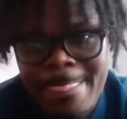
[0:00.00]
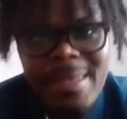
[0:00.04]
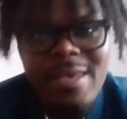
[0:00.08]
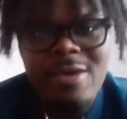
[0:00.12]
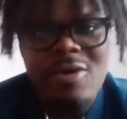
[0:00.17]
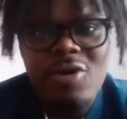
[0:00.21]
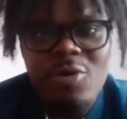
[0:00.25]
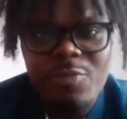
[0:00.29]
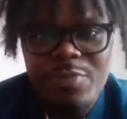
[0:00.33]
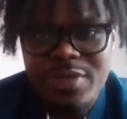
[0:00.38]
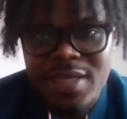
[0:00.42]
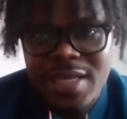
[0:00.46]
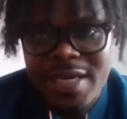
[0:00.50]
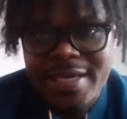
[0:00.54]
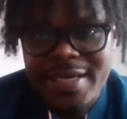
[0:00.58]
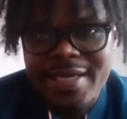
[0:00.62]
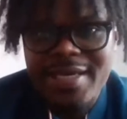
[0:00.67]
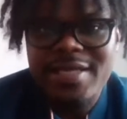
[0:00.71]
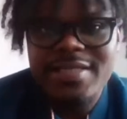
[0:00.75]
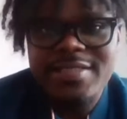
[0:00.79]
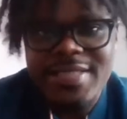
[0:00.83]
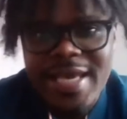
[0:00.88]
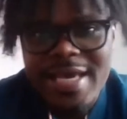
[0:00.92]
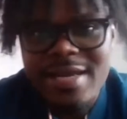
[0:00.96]
It would be
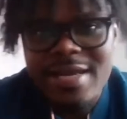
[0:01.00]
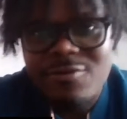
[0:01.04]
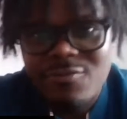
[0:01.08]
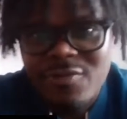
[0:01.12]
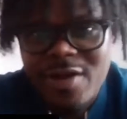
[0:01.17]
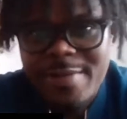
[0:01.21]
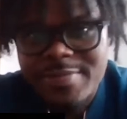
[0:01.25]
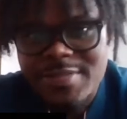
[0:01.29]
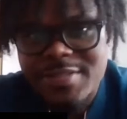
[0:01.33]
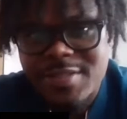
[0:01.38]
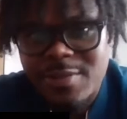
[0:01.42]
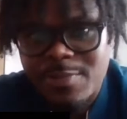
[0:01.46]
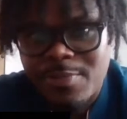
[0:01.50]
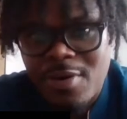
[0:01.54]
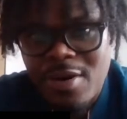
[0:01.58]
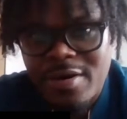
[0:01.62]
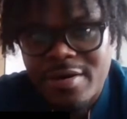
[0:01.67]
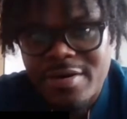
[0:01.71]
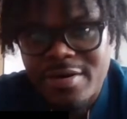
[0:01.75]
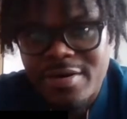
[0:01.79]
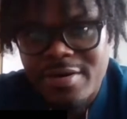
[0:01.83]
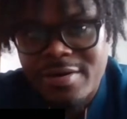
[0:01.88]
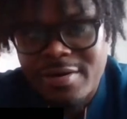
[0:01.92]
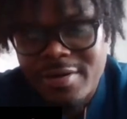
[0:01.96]
like 10 reps to
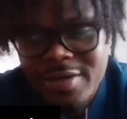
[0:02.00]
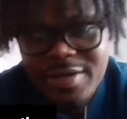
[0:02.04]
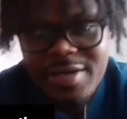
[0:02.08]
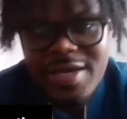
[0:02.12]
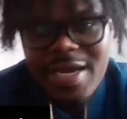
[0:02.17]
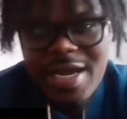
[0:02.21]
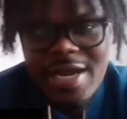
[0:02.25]
Parker,